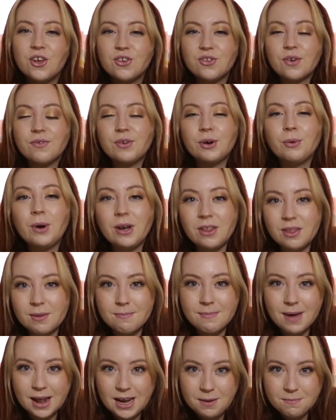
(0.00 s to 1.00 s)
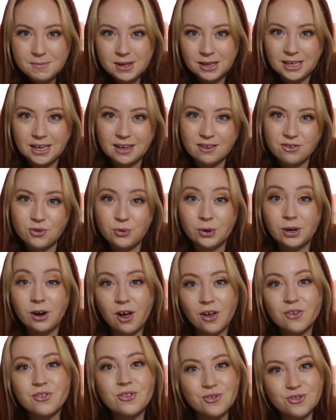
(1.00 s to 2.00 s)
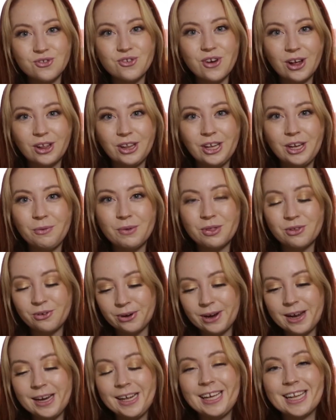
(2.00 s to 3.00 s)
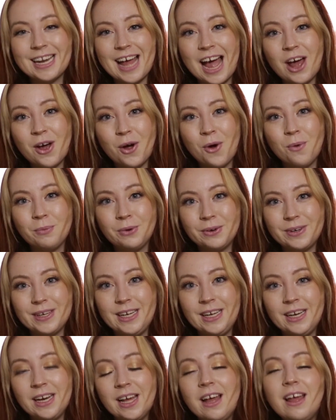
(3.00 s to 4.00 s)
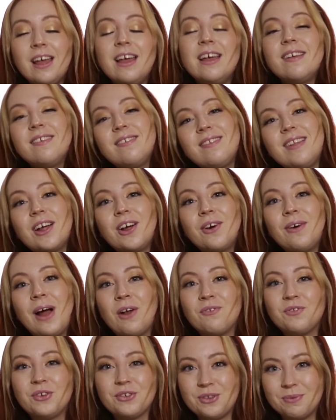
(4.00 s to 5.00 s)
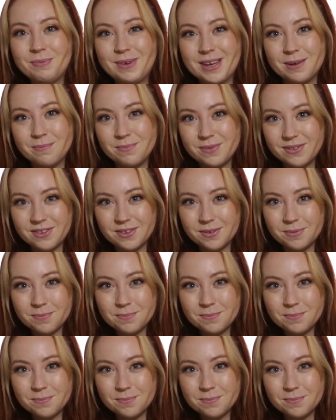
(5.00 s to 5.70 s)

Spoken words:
So if you're one of the many millions who are also struggling with creating an at-home routine, stick around for some tips.